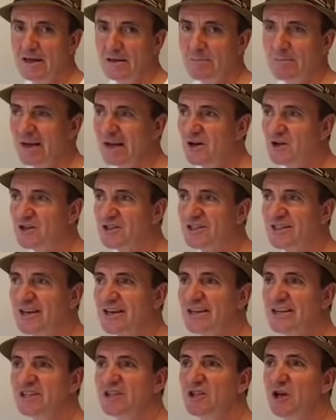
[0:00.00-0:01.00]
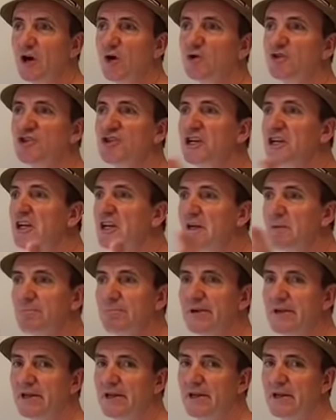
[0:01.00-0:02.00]
Because there is no
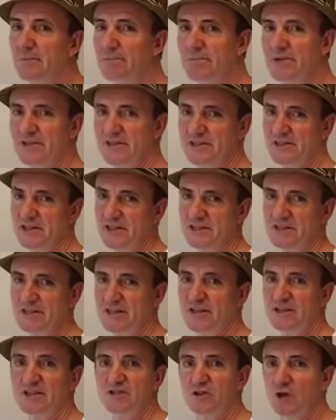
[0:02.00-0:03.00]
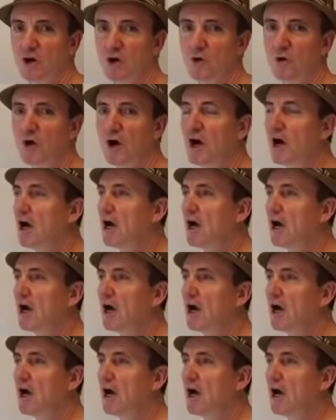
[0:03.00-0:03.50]
cheeky-bricky business, there is no